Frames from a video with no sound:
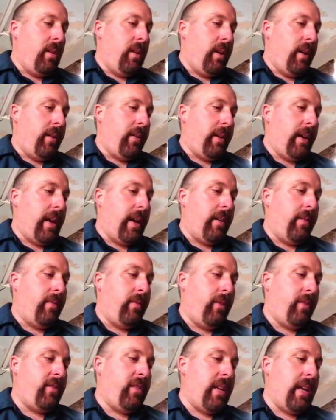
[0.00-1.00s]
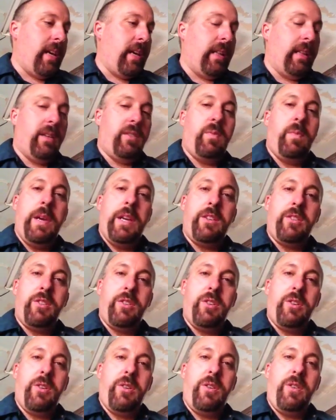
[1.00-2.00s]
Okay, first thing, let's make
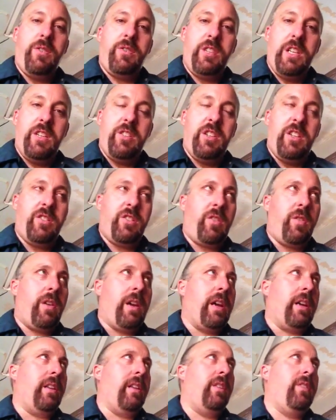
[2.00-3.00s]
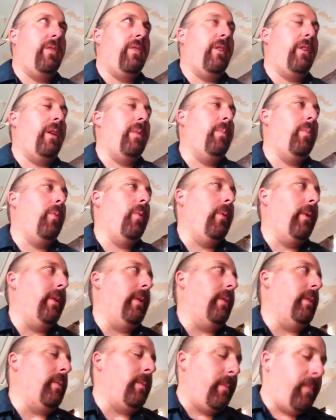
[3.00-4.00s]
sure your CG is correct. That's very
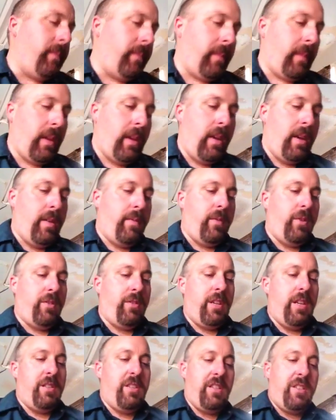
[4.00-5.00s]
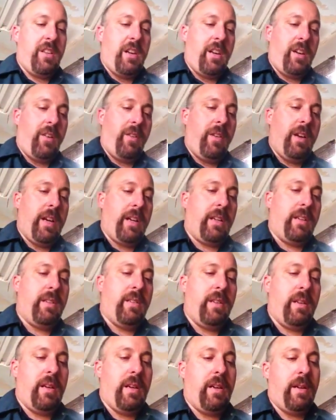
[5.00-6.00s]
important. If your CG is not
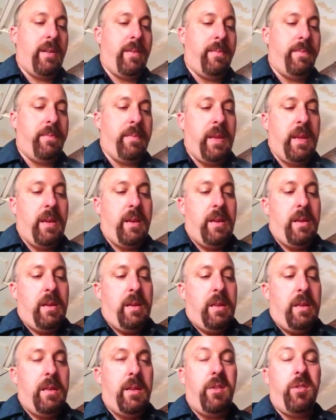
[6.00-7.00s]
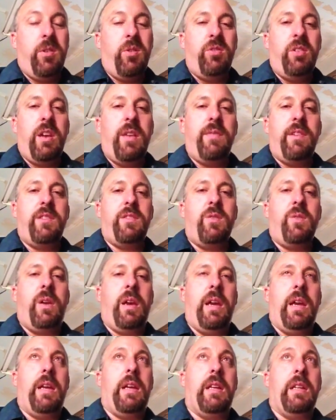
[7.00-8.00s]
correct, little nose heavy is
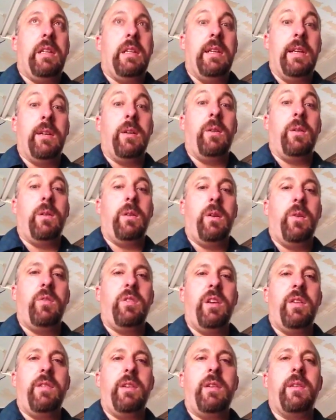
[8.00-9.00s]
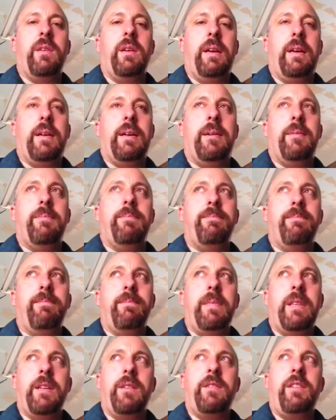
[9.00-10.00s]
okay. Little nose heavy.
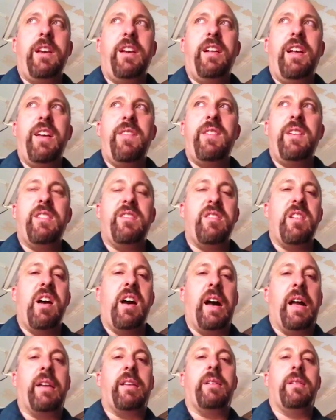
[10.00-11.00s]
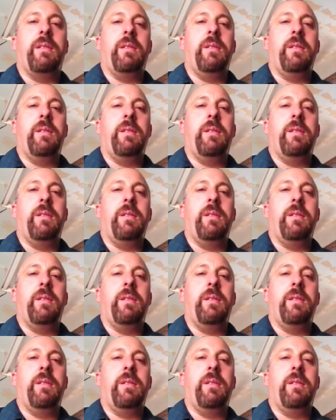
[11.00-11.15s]
Little tail heavy is not.